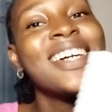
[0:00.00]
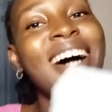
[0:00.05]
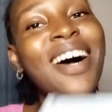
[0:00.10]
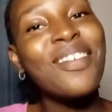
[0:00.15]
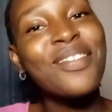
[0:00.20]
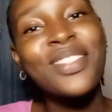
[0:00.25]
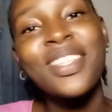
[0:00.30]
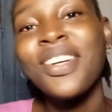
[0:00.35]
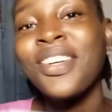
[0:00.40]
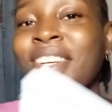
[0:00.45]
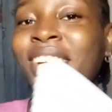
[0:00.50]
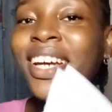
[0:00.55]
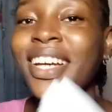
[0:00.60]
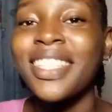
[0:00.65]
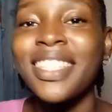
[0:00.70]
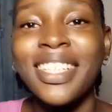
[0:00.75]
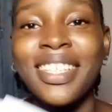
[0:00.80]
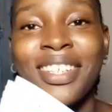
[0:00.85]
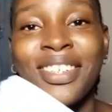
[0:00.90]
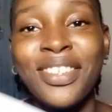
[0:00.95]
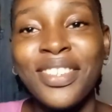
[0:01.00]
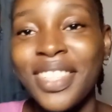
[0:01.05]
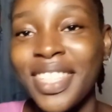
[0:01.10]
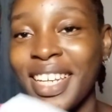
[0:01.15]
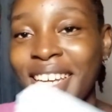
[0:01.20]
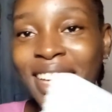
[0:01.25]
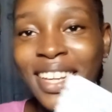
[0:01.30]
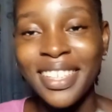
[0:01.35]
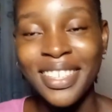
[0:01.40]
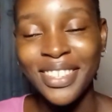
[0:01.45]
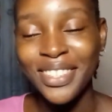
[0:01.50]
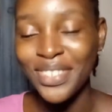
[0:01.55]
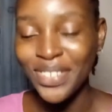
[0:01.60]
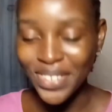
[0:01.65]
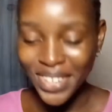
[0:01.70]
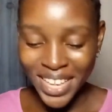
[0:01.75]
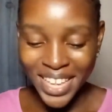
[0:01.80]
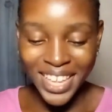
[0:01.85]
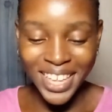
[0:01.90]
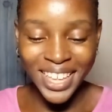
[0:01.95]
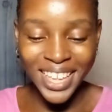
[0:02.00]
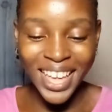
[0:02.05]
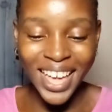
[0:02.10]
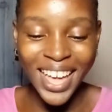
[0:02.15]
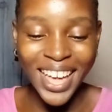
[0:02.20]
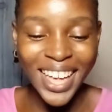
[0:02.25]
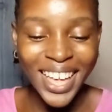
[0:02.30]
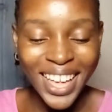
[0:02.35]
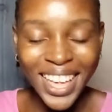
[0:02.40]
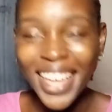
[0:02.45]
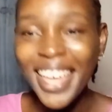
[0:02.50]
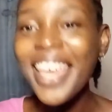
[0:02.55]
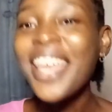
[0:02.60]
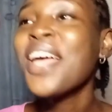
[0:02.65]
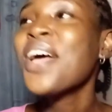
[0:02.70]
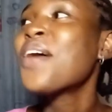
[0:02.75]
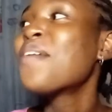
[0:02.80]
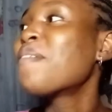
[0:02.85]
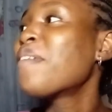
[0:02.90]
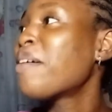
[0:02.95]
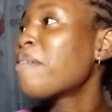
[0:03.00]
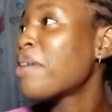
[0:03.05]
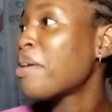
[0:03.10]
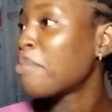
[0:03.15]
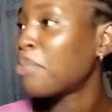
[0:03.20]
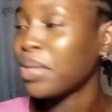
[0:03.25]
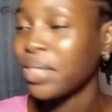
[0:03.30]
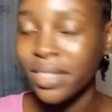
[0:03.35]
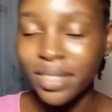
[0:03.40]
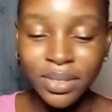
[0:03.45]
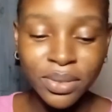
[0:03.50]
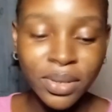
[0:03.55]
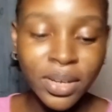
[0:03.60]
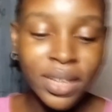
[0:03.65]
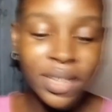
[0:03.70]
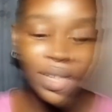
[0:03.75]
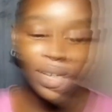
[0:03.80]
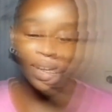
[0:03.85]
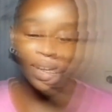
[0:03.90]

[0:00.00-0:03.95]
I'll tell you guys at the end of the year. So, why am I blushing so hard